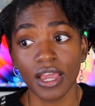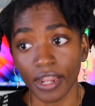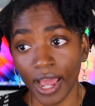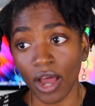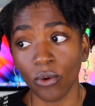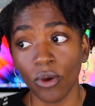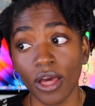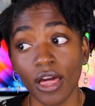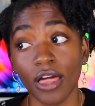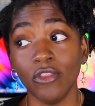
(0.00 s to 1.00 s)
Now,
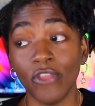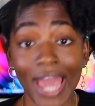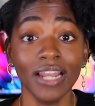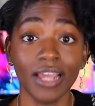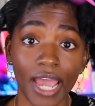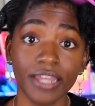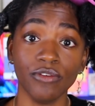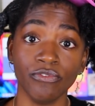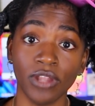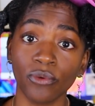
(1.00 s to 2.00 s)
that kind
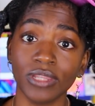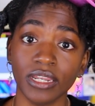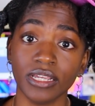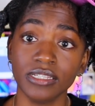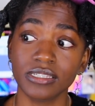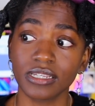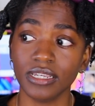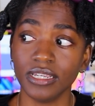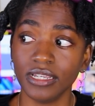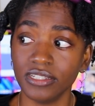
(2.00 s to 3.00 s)
of loneliness
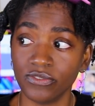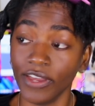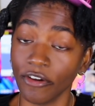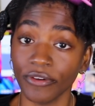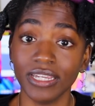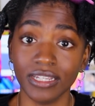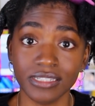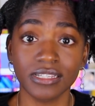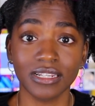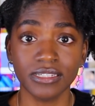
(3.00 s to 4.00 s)
is very
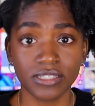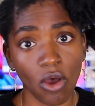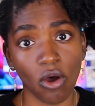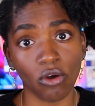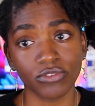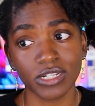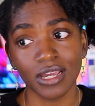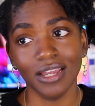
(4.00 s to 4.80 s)
easily solved.